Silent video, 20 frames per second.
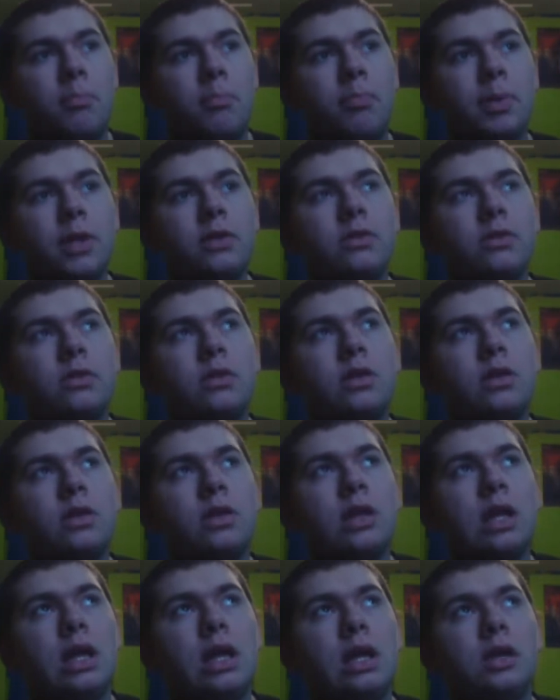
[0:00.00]
But
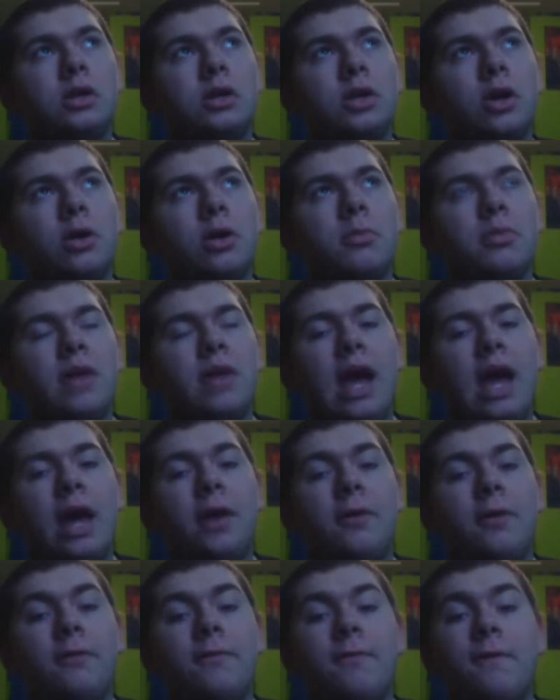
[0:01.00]
it comes
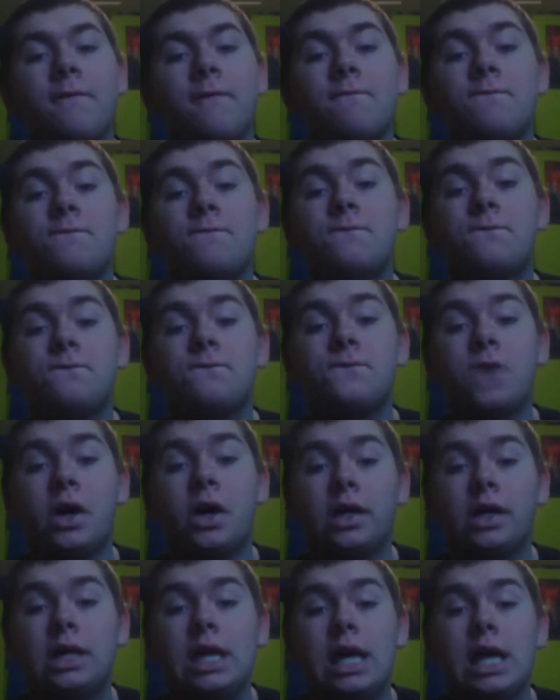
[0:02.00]
out of
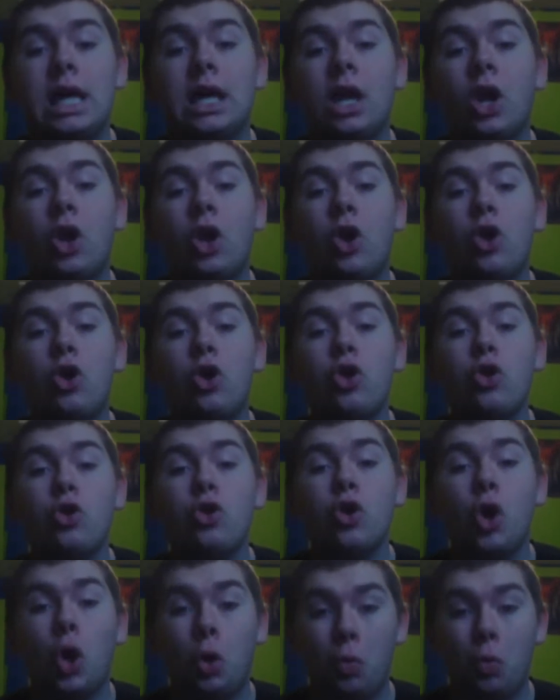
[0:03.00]
fucking
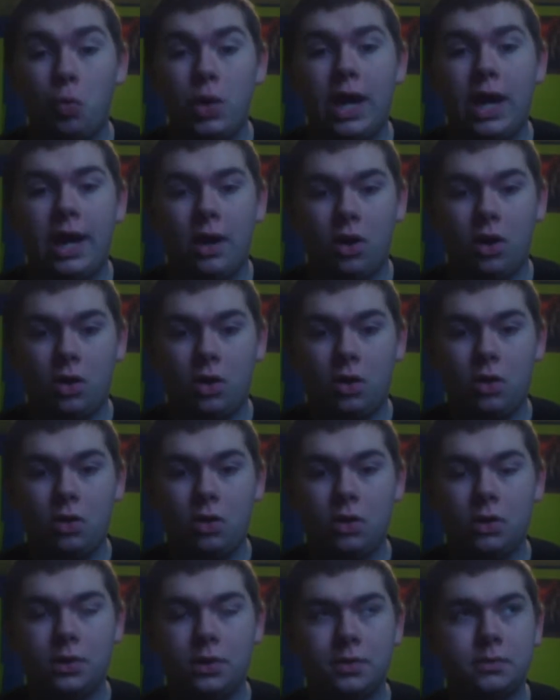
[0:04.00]
nowhere.
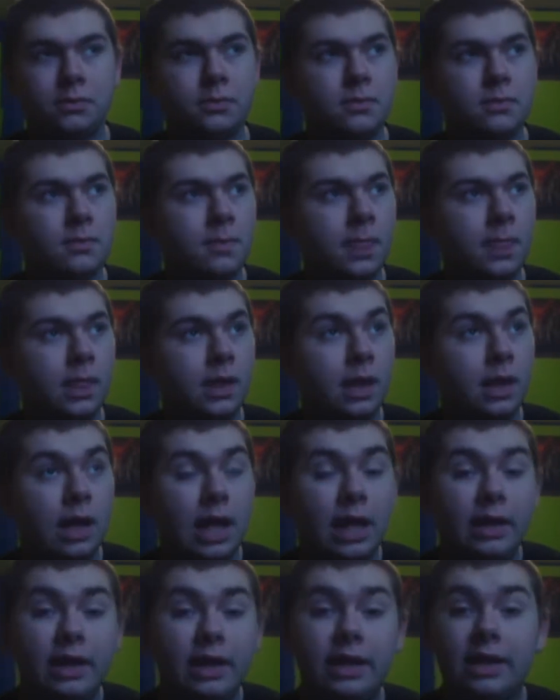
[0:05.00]

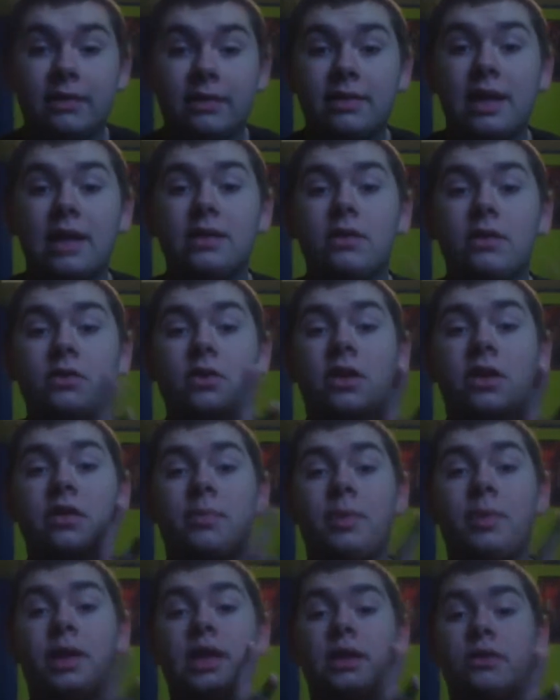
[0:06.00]
And like I said, this does
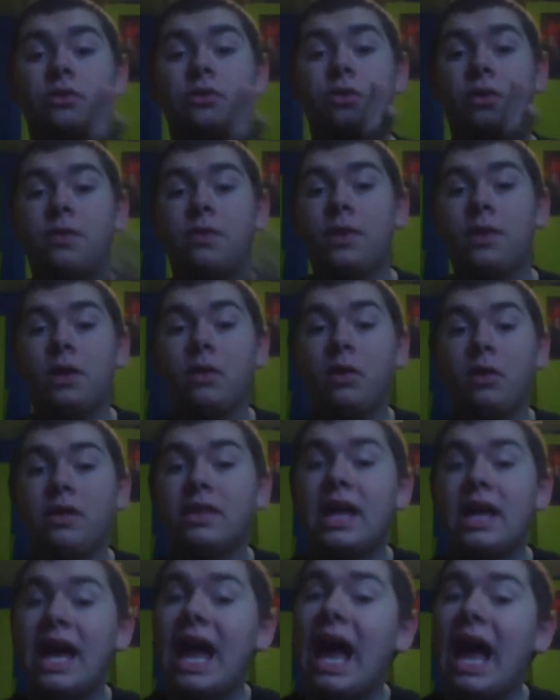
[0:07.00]
play into a theory
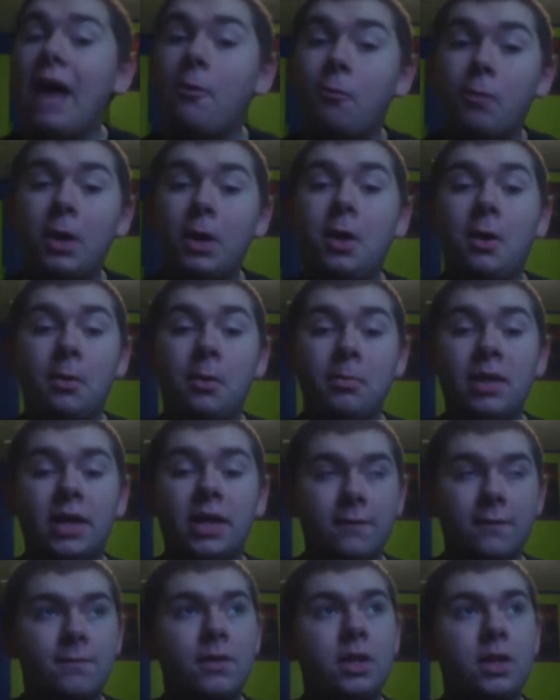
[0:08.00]
that I will make
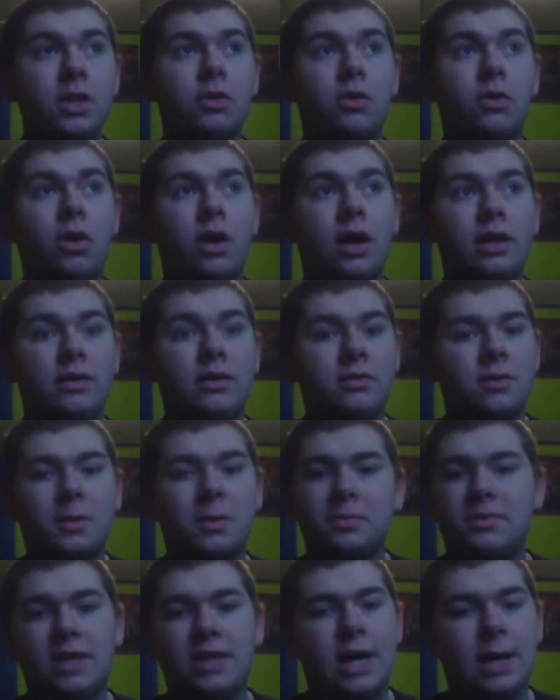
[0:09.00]
a video on
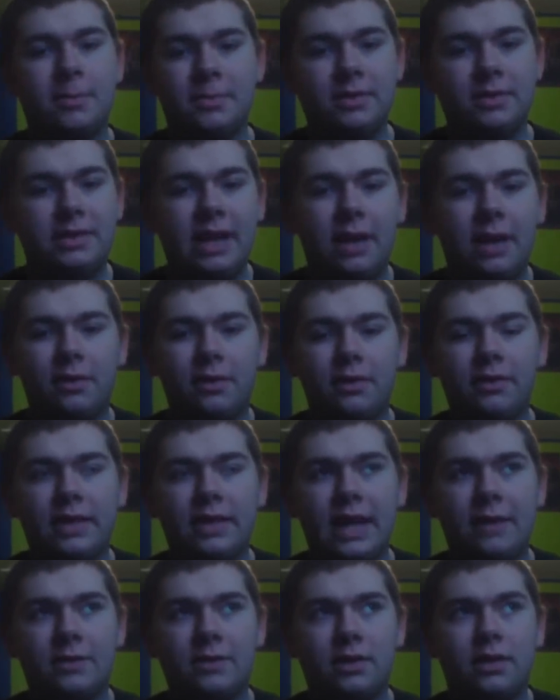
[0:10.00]
sometime down
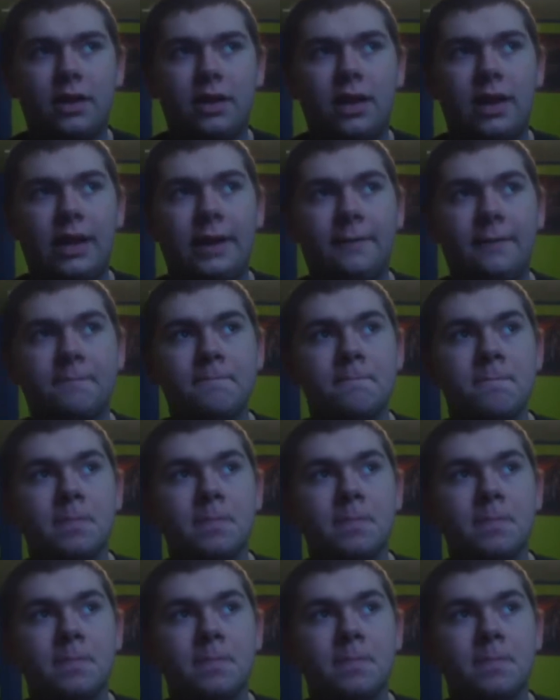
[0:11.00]
the line.